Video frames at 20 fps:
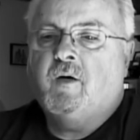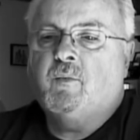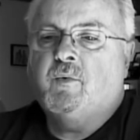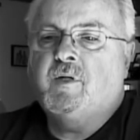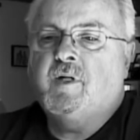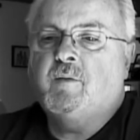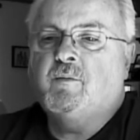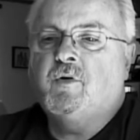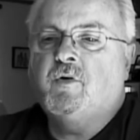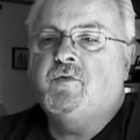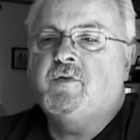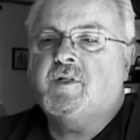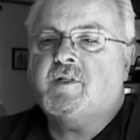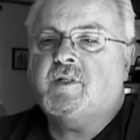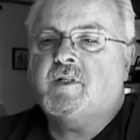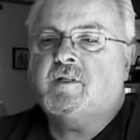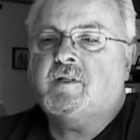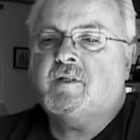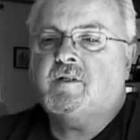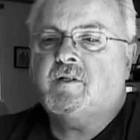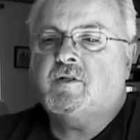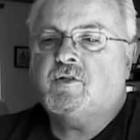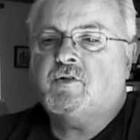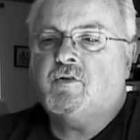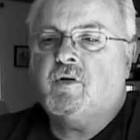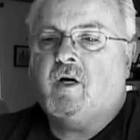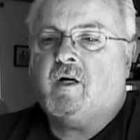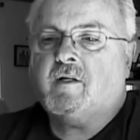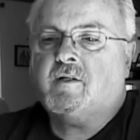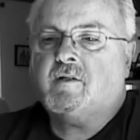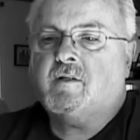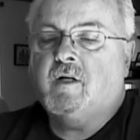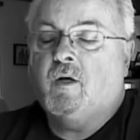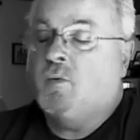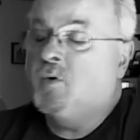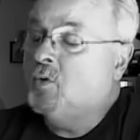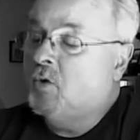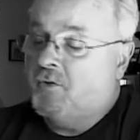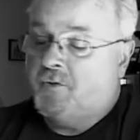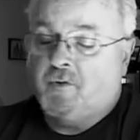And when they moved us into the trucks,
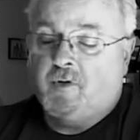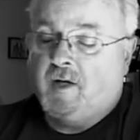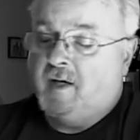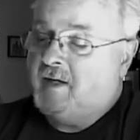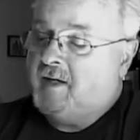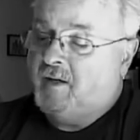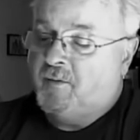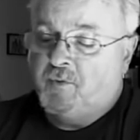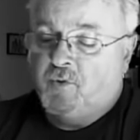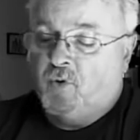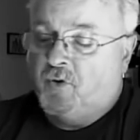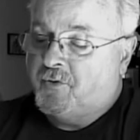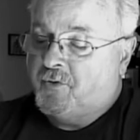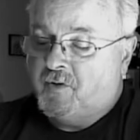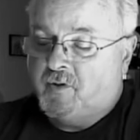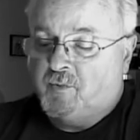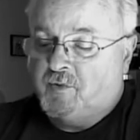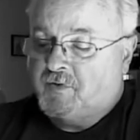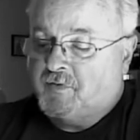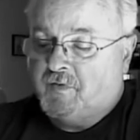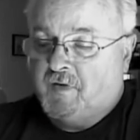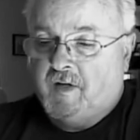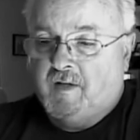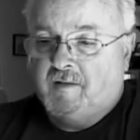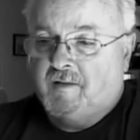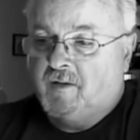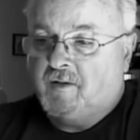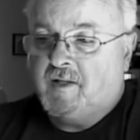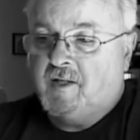and we all thought again, we all thought it was fun.